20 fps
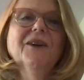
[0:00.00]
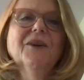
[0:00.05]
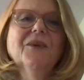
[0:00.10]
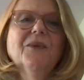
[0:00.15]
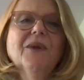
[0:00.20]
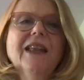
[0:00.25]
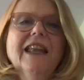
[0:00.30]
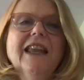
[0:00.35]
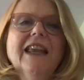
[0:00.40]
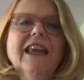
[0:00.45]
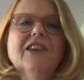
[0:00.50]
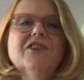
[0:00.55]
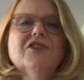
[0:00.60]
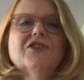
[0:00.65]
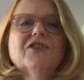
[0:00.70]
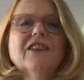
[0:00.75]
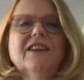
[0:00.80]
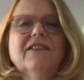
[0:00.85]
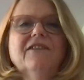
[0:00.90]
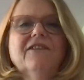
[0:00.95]
We need
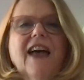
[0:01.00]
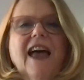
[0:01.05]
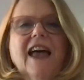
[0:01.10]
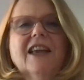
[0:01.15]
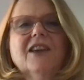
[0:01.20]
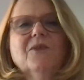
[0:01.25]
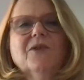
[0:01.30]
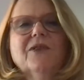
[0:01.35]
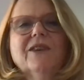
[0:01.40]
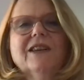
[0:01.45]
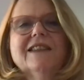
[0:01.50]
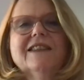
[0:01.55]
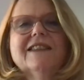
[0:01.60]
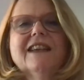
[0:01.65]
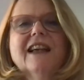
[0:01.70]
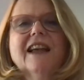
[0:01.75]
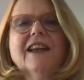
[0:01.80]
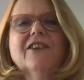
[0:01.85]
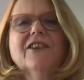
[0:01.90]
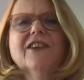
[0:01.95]
your invaluable
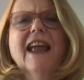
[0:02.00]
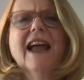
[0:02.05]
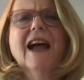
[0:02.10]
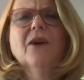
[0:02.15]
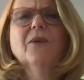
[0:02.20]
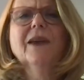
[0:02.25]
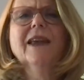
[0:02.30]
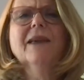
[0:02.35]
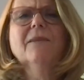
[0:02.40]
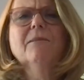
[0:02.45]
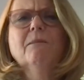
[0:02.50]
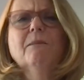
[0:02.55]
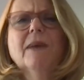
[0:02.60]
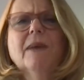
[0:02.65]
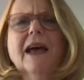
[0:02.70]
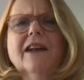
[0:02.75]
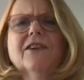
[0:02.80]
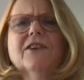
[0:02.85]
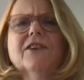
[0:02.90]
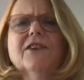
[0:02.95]
insight on how we can
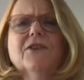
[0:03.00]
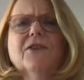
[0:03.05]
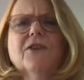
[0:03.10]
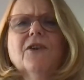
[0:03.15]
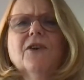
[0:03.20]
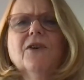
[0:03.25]
better your